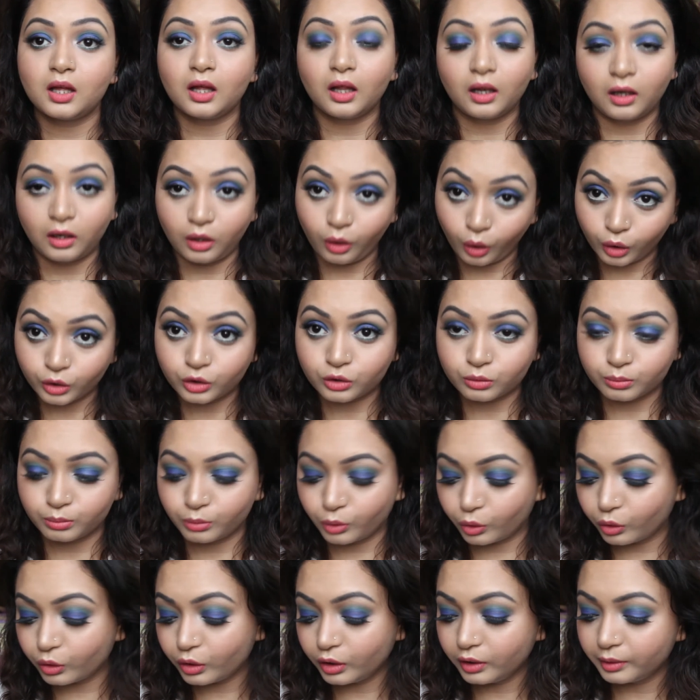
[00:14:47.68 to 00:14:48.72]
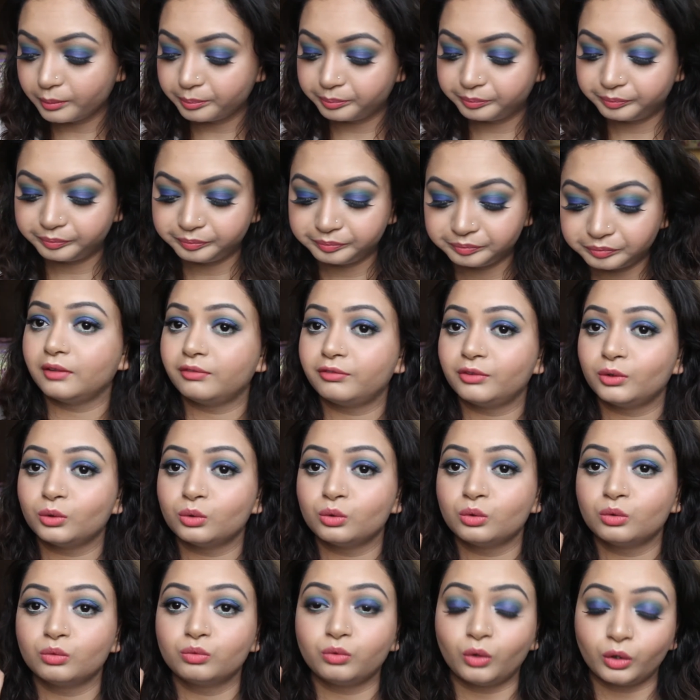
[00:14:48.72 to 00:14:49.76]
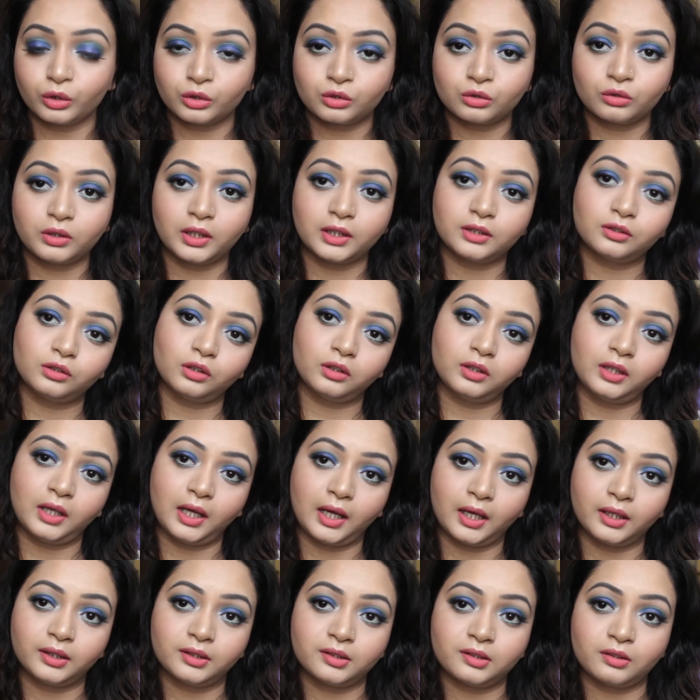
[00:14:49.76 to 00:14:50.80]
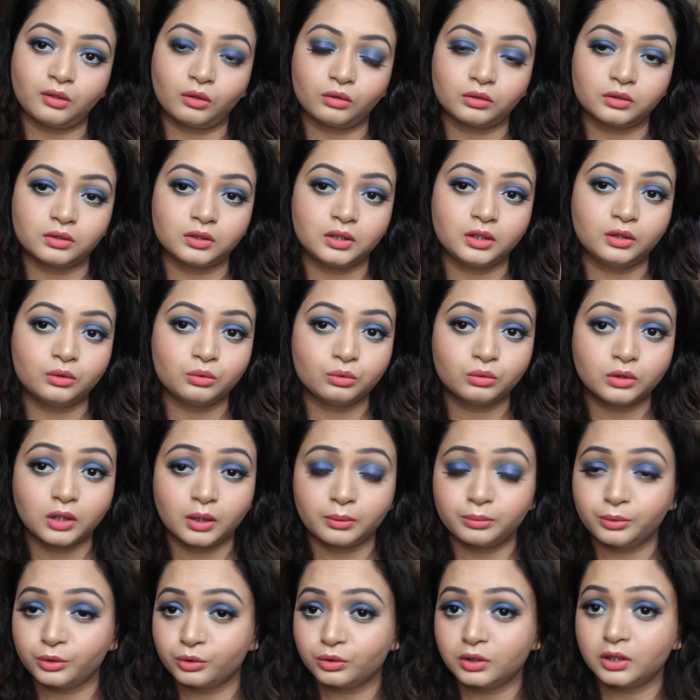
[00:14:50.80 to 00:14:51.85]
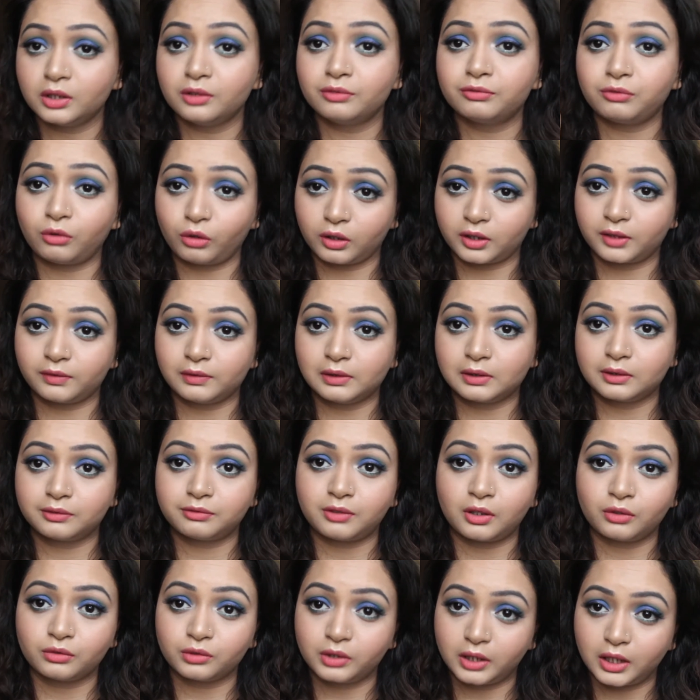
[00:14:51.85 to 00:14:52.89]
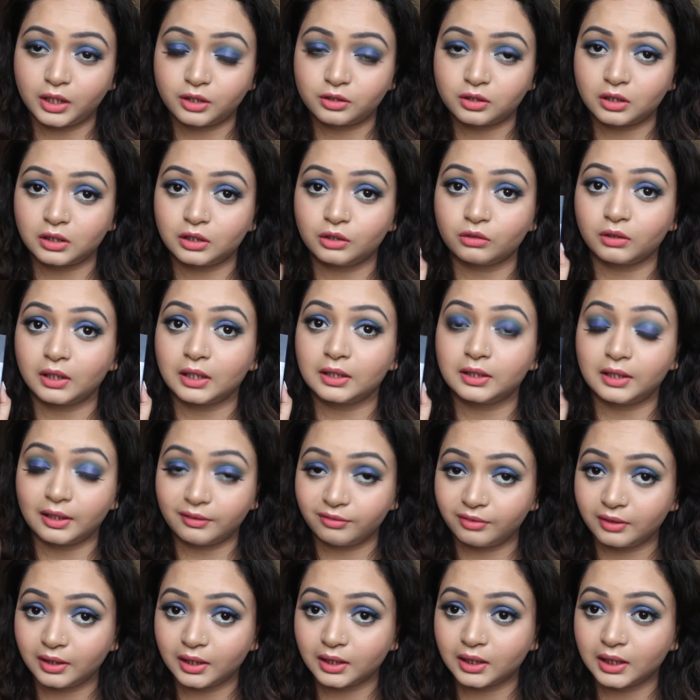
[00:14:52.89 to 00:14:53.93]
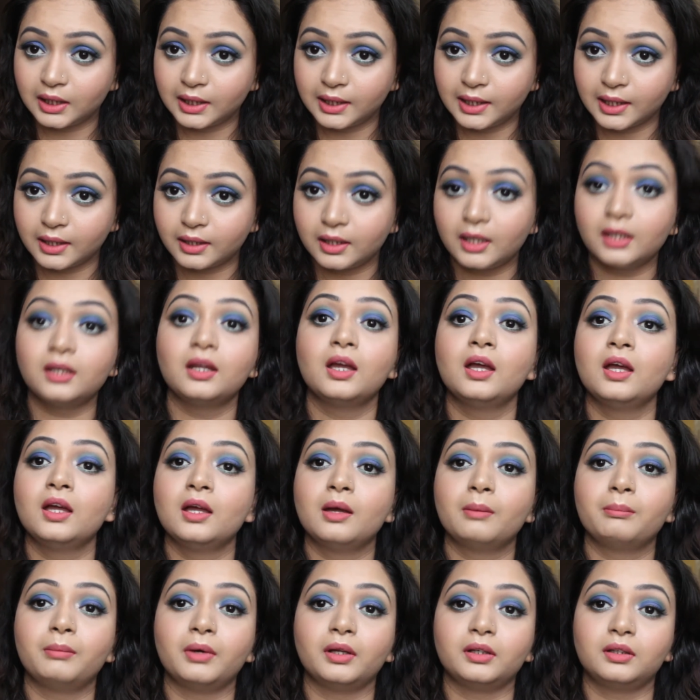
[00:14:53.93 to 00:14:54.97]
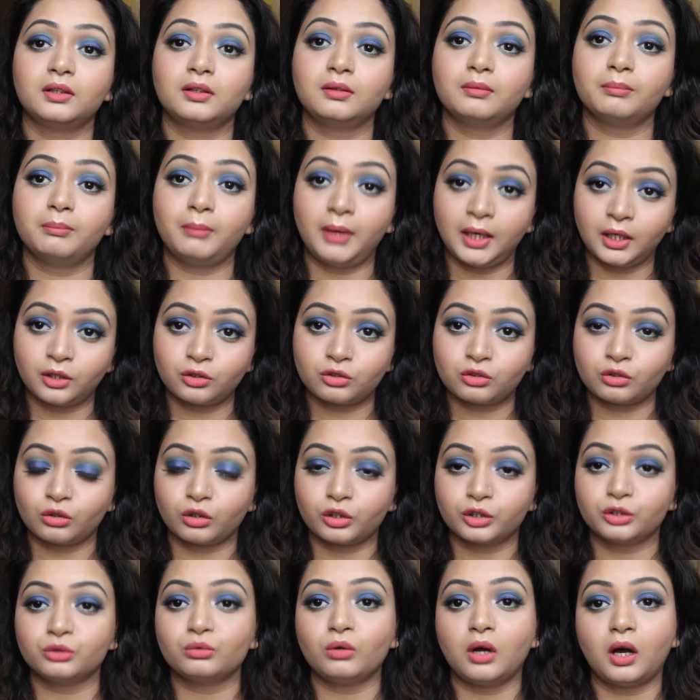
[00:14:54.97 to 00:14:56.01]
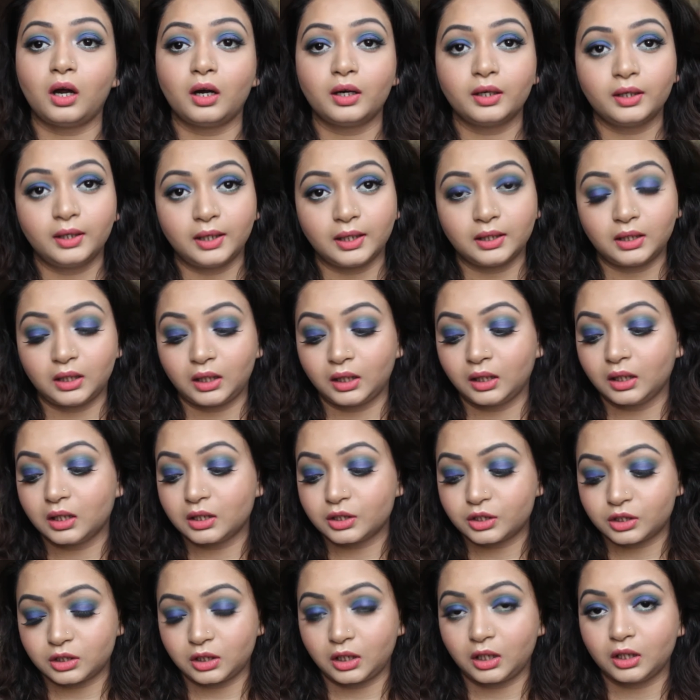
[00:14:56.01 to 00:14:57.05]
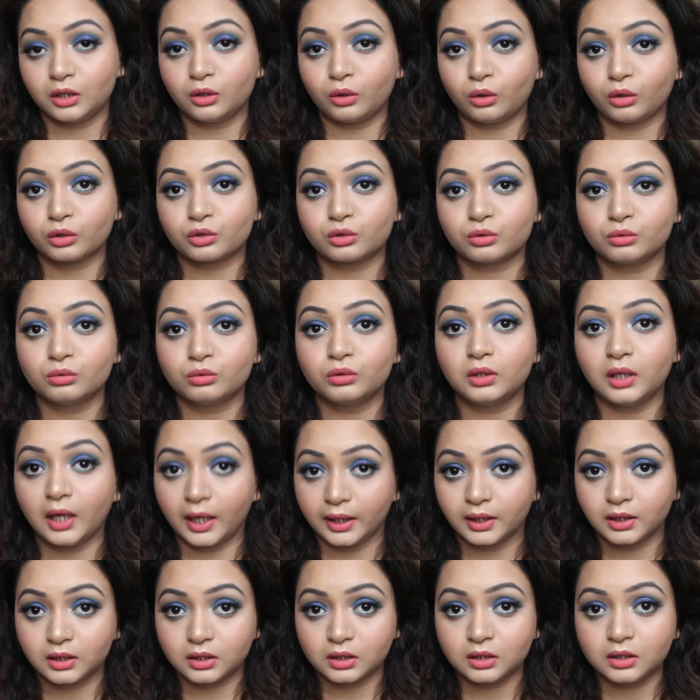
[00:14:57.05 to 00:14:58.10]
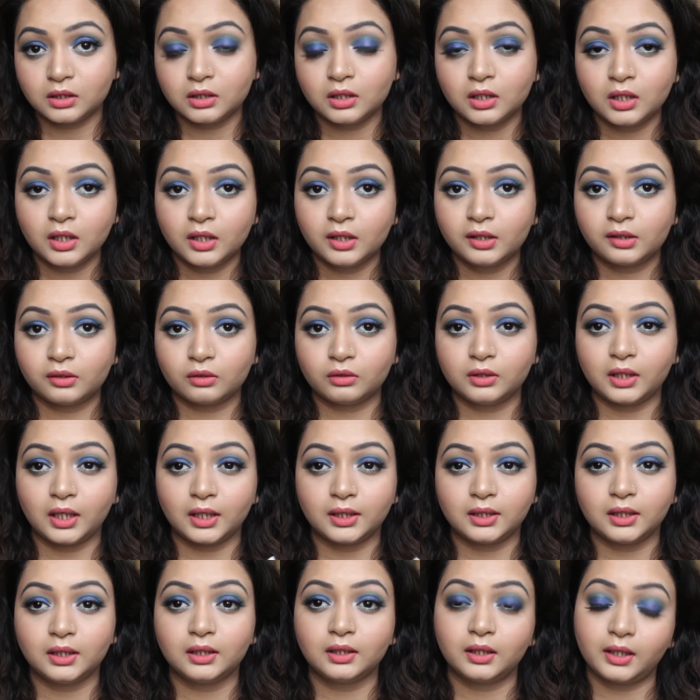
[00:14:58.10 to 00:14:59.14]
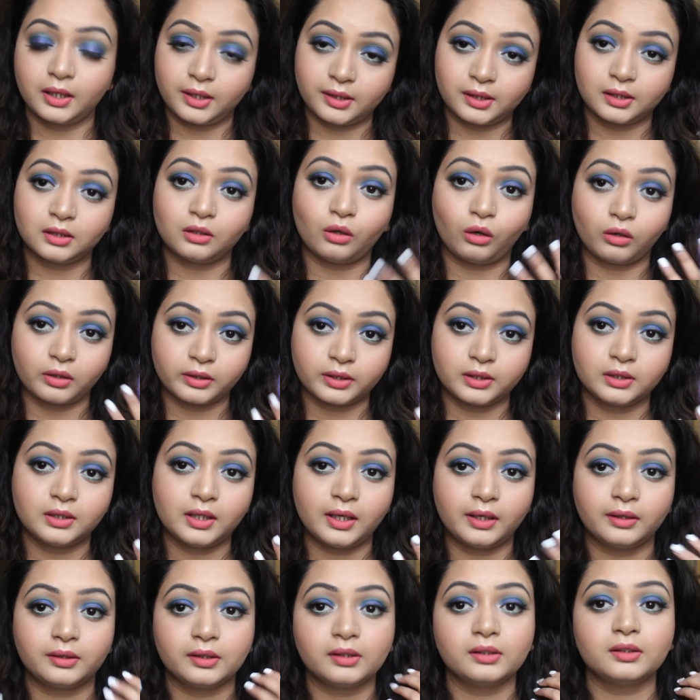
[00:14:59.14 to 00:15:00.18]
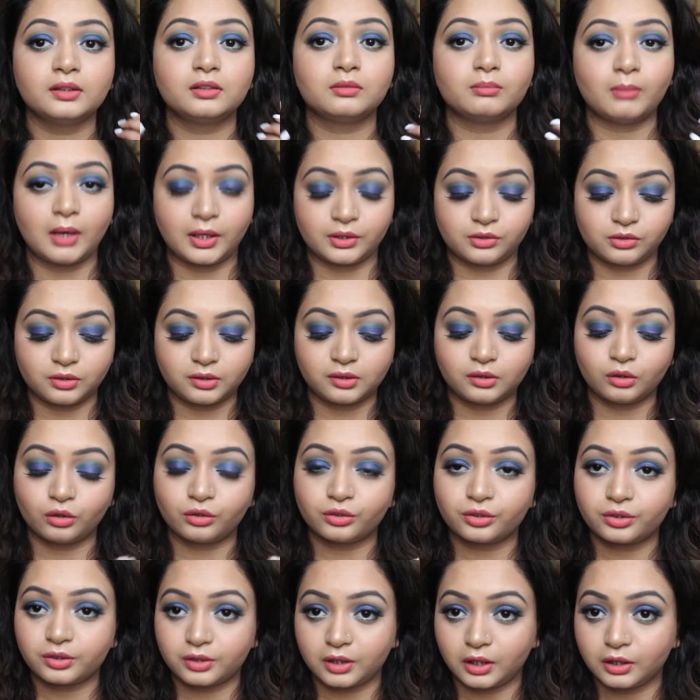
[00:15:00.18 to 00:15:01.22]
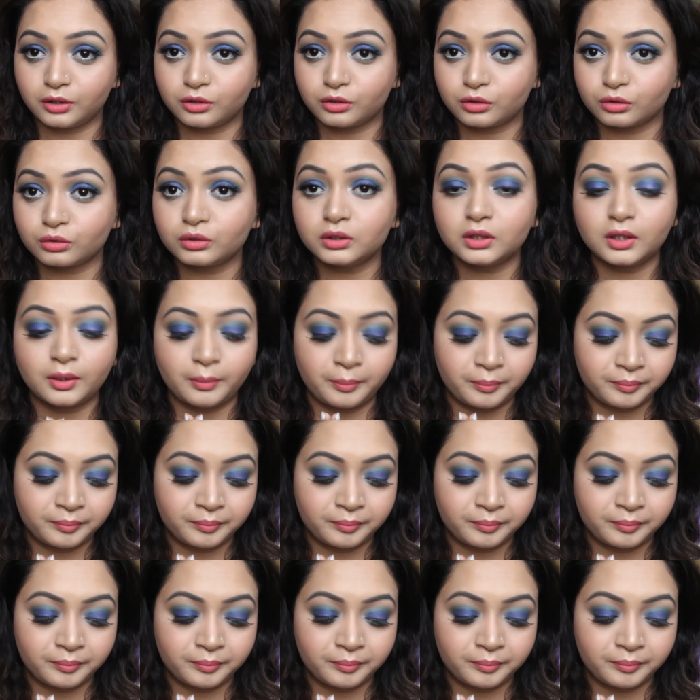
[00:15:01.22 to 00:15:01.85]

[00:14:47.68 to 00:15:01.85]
a lot more. if you want to get your hands on the Huda Beauty Fox Filter foundation, you can definitely get it, but make sure you are getting a shade or two lighter so that in case it oxidizes, it matches your skin tone.